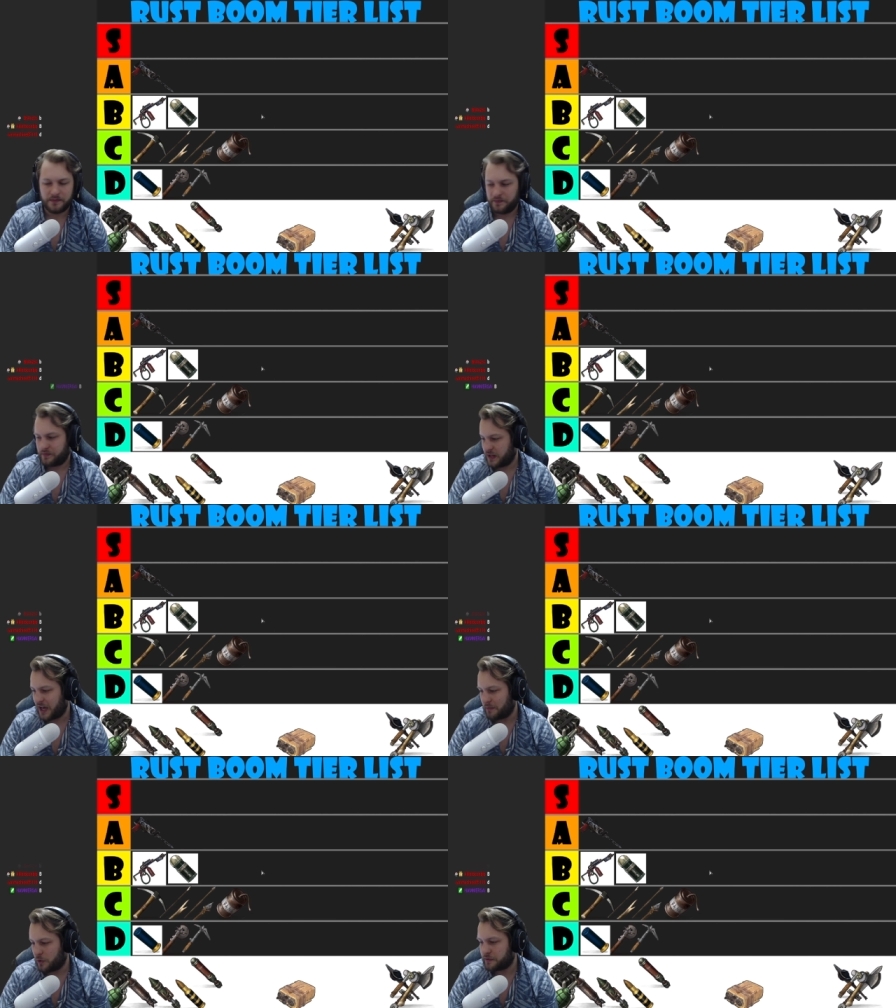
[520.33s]
Yeah,
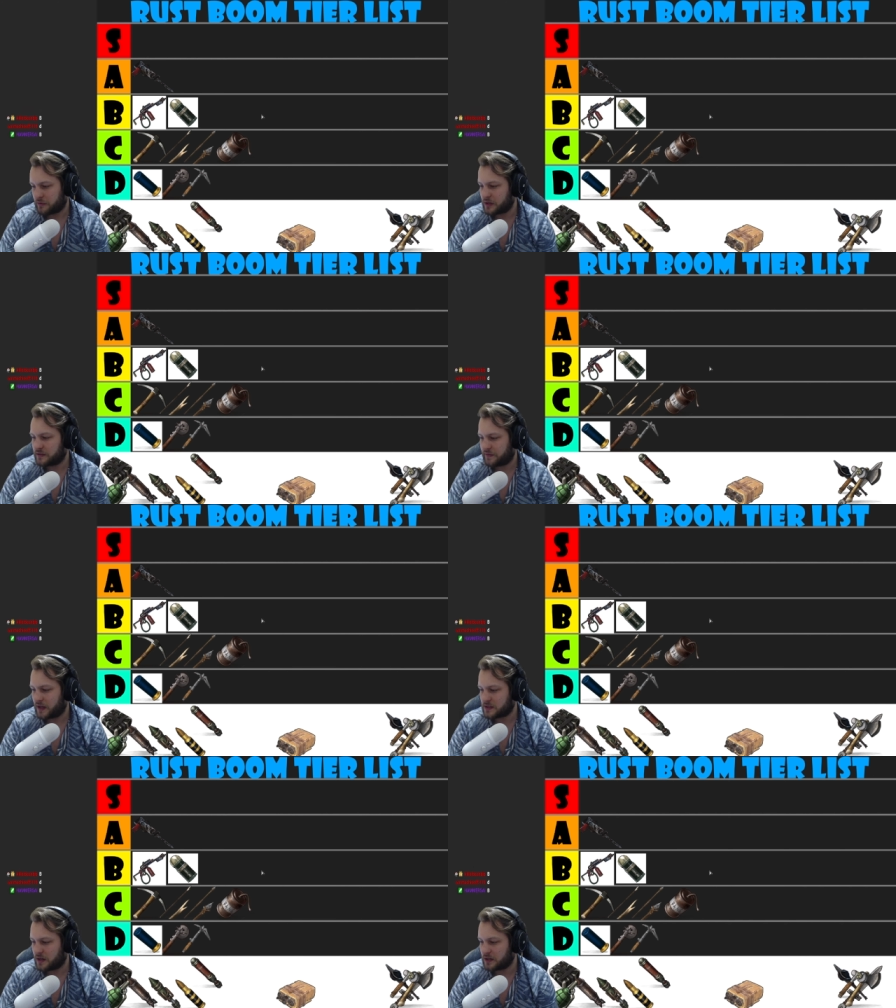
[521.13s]
more for raid
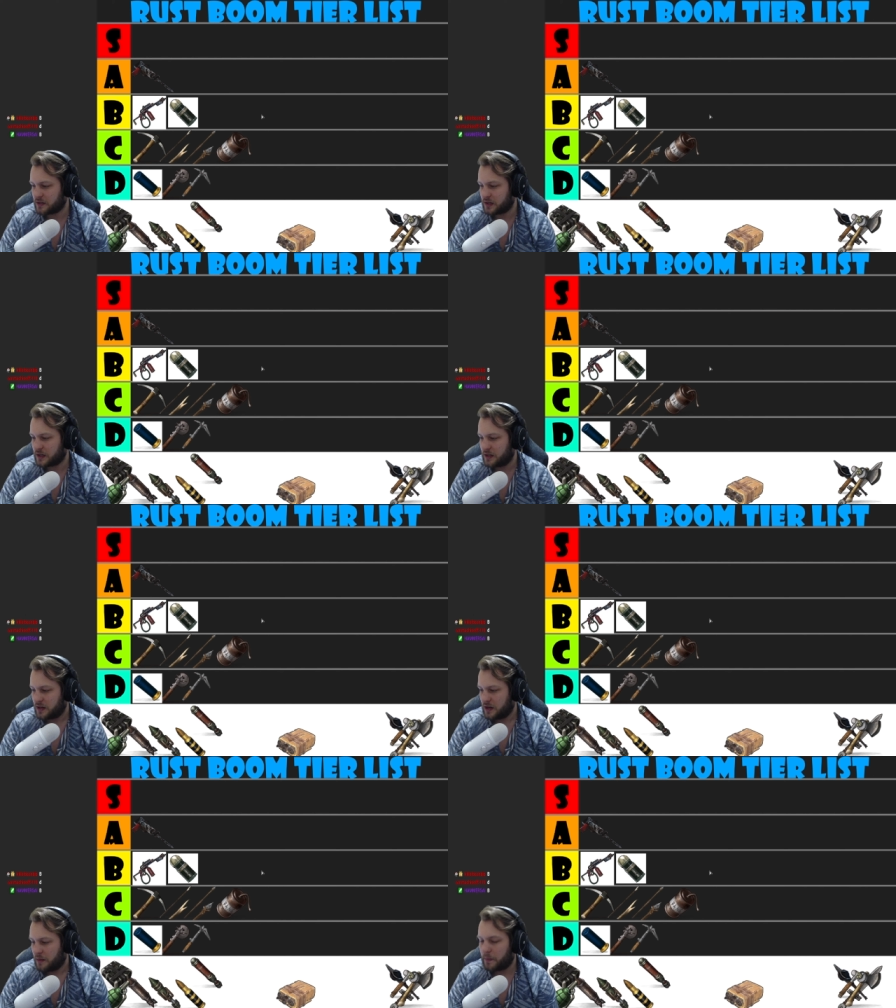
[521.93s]
defense. I agree.
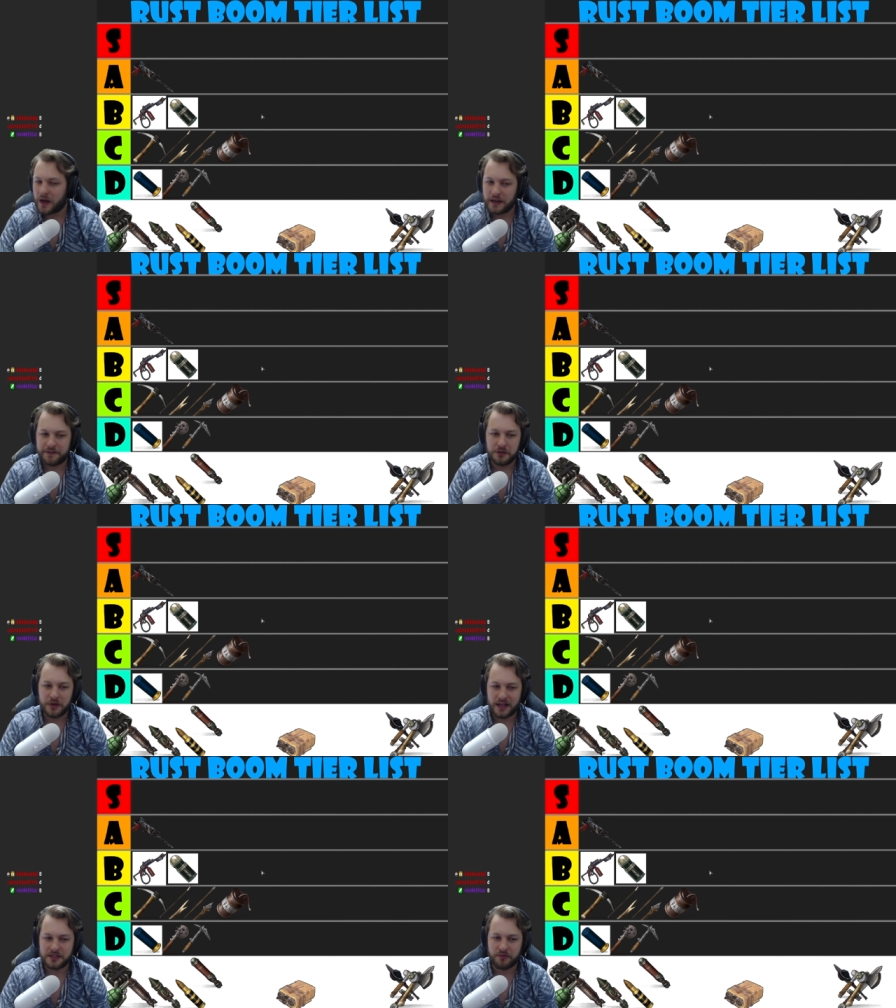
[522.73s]
But if you
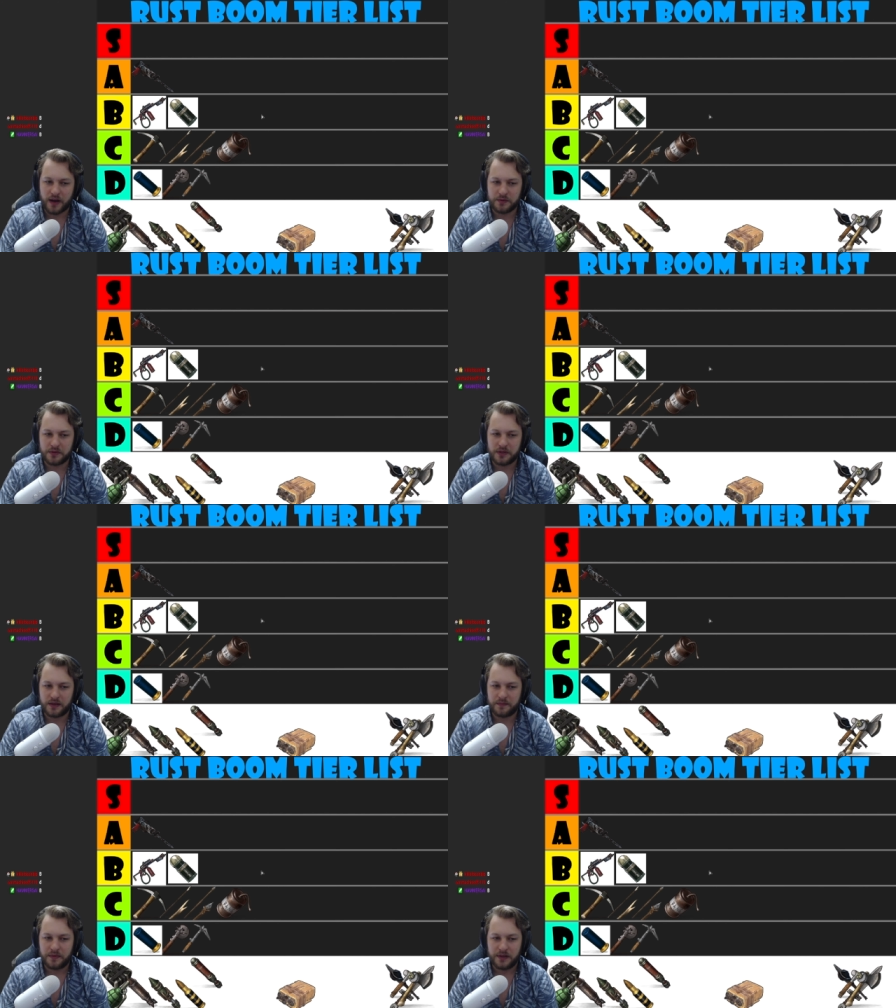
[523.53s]
had to raid with it,
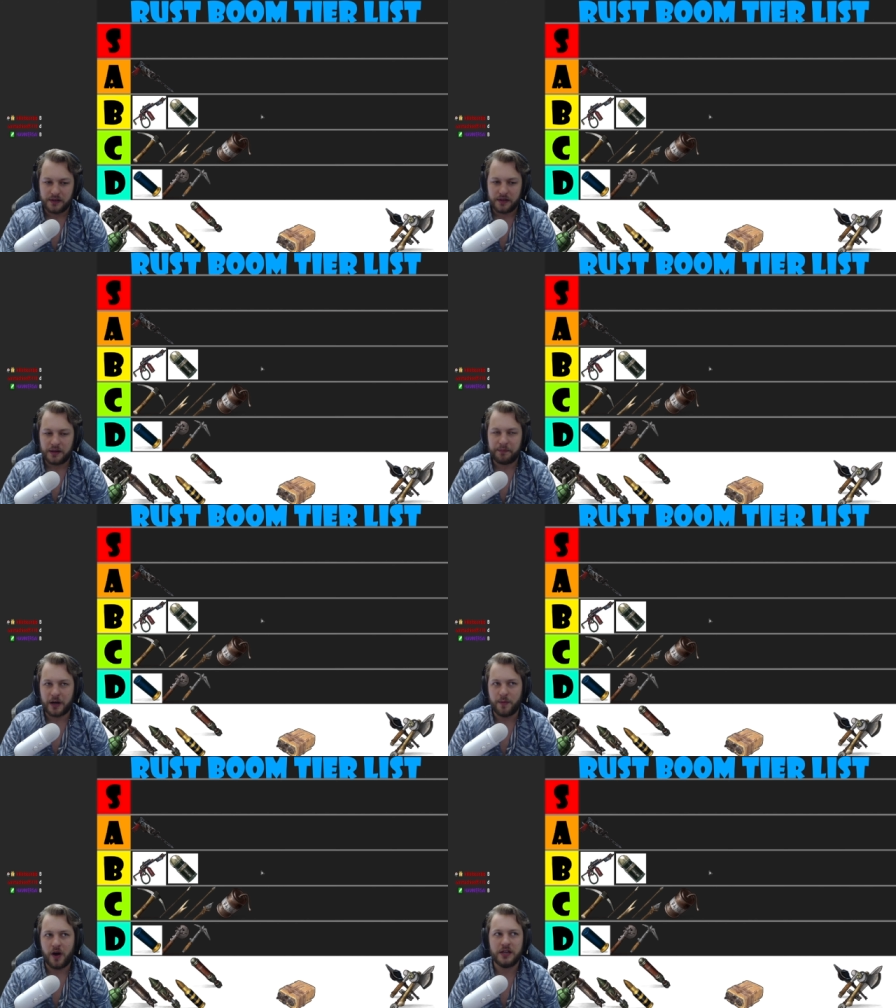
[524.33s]
bear
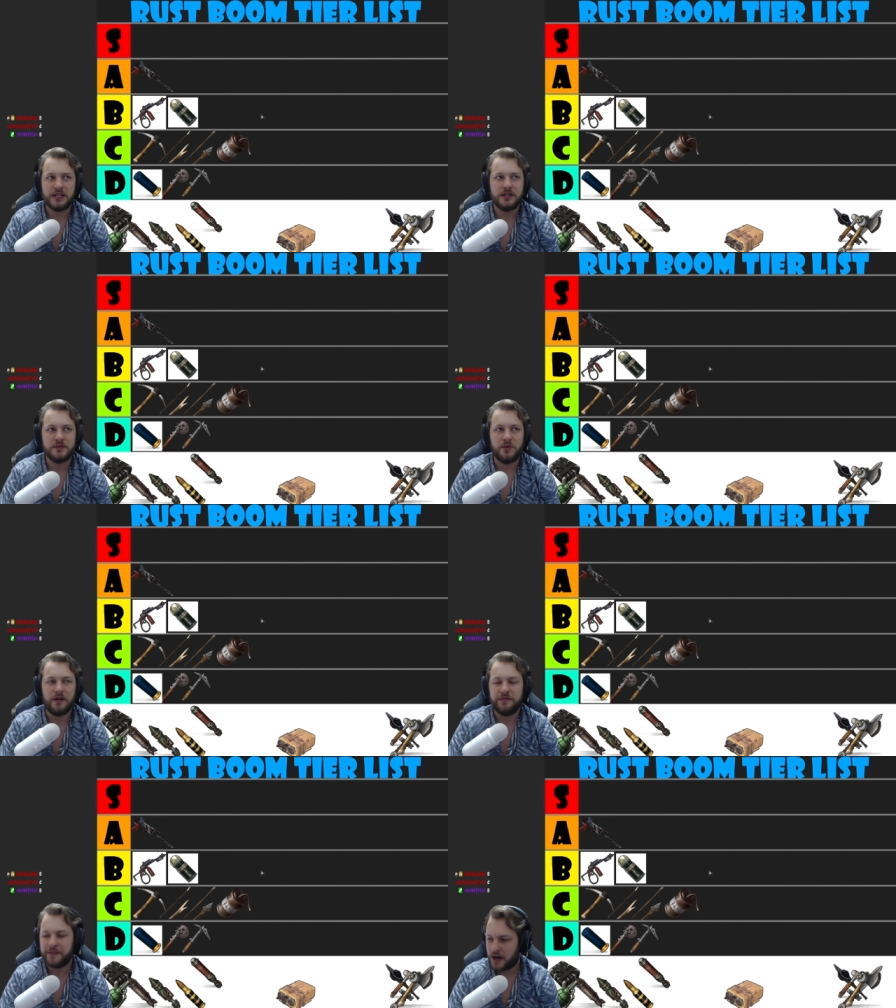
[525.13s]
in mind it does
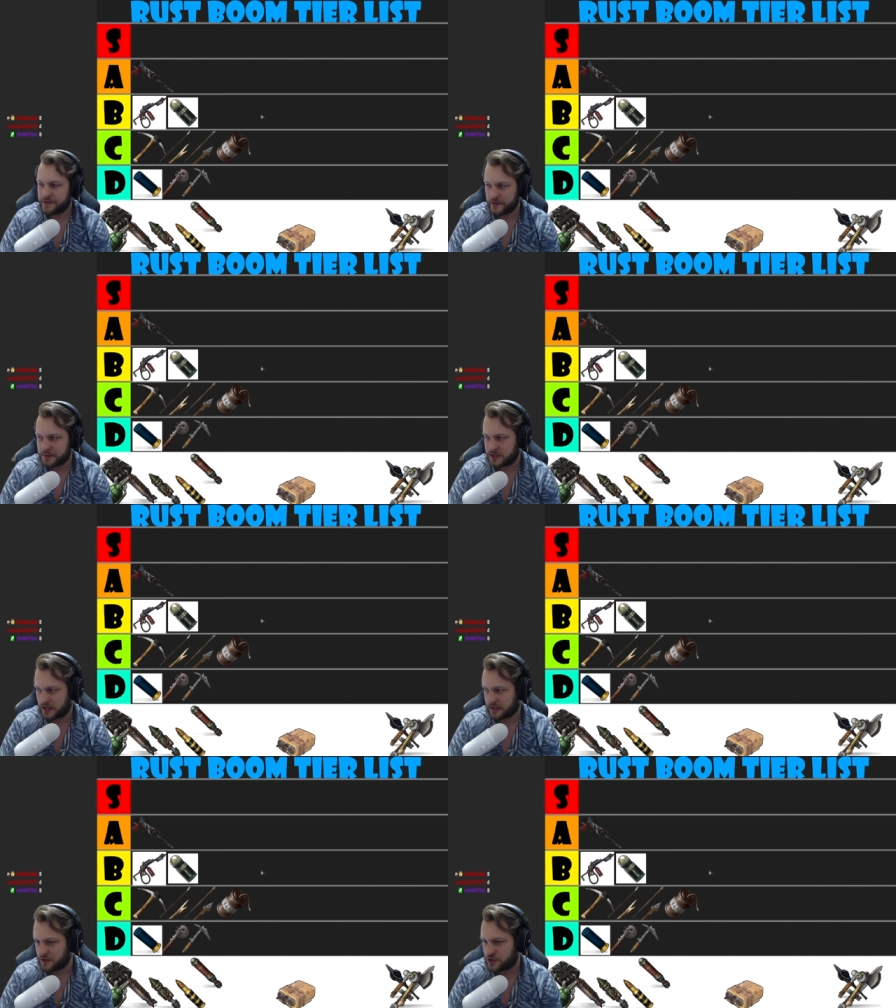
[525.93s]
what, 5 of them to
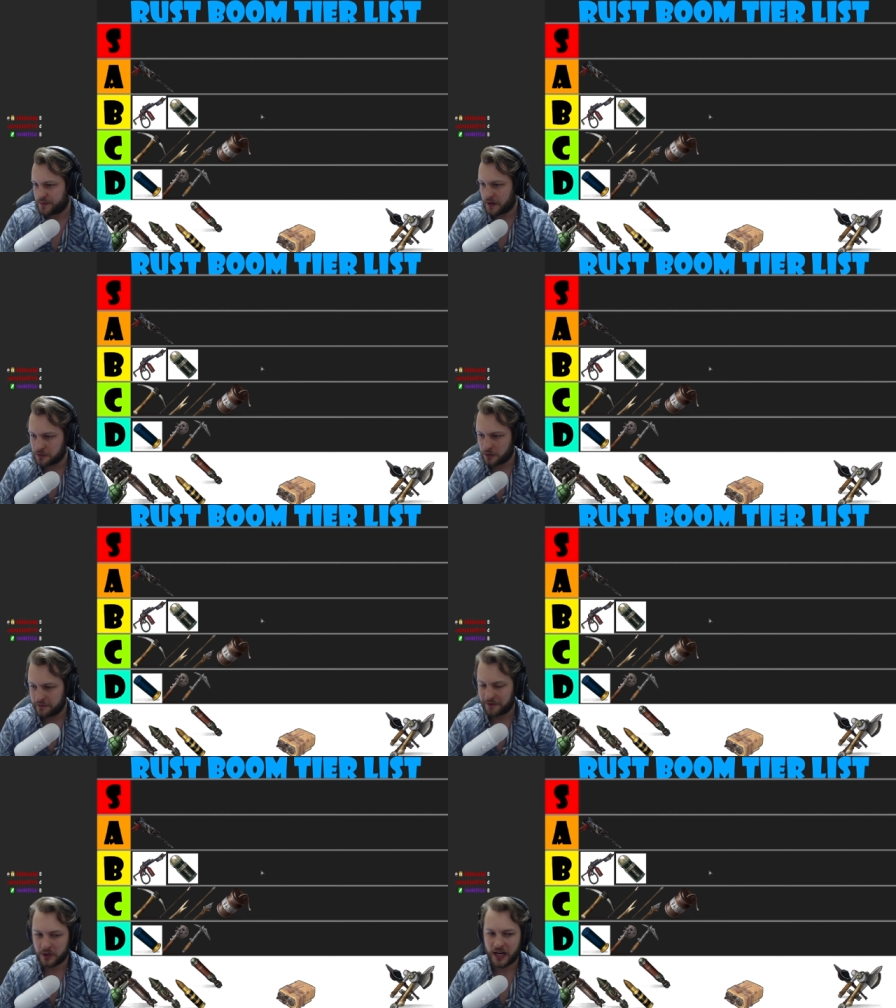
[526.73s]
take down a sheet metal door,
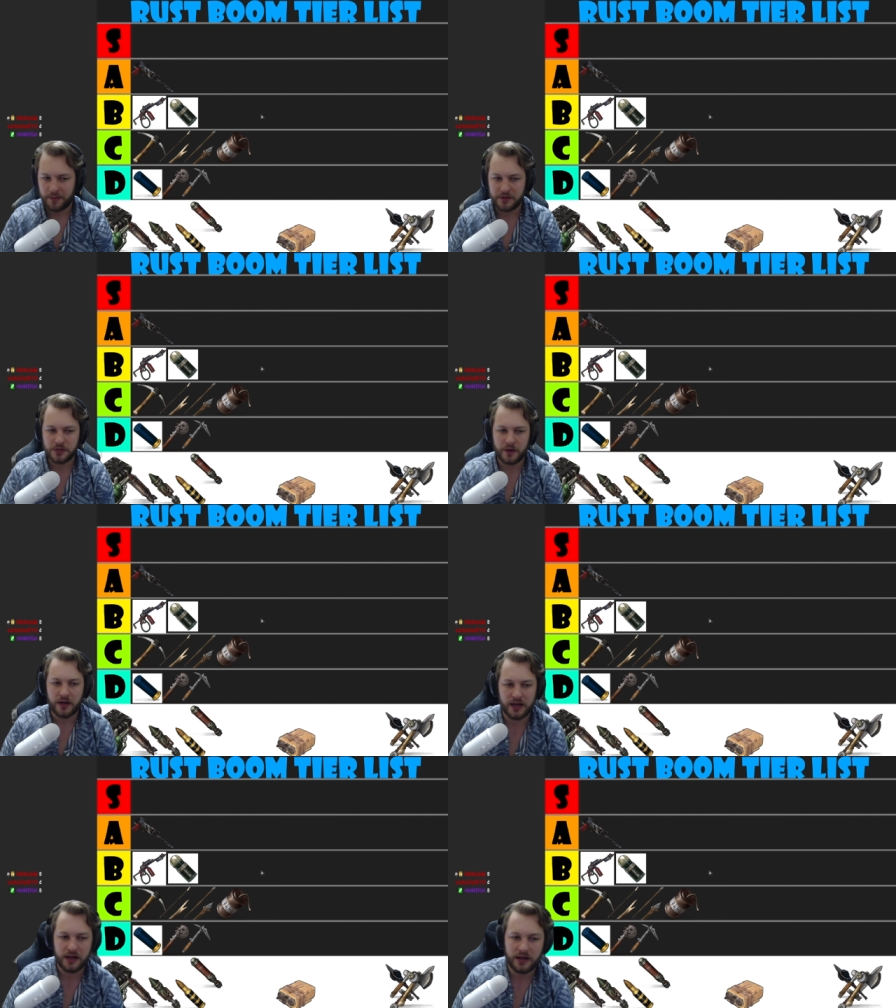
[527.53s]
40 damage per
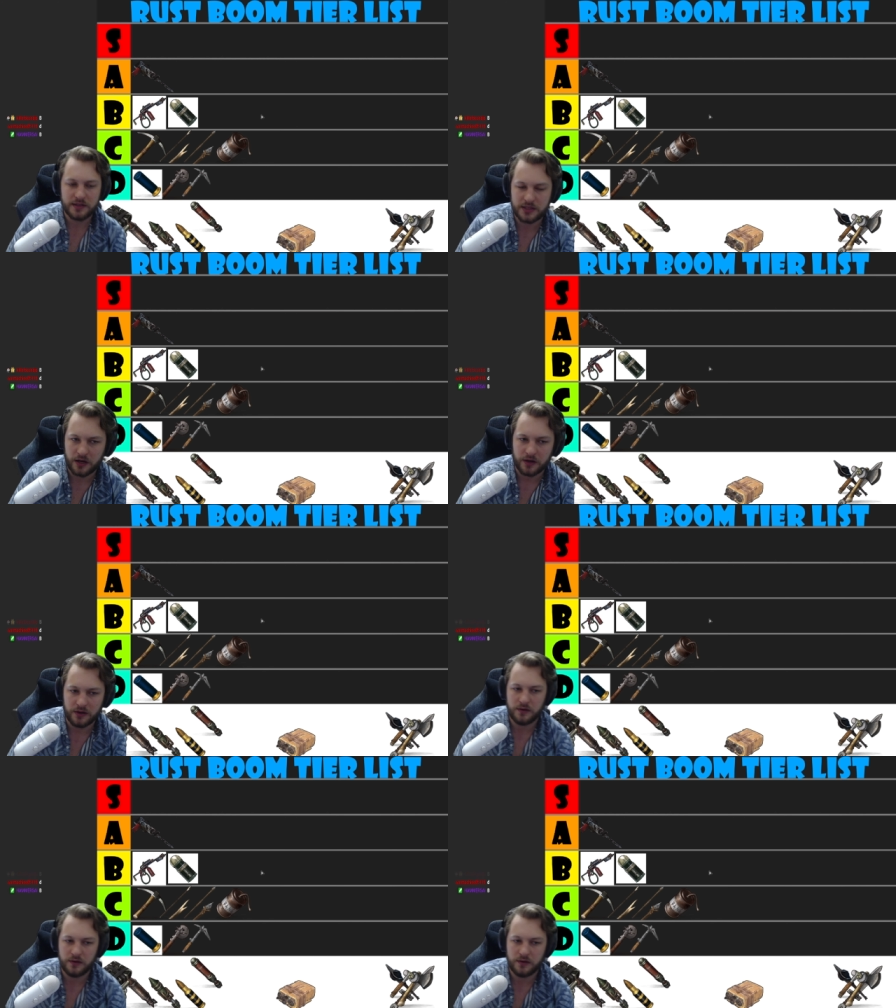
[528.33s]
hit. So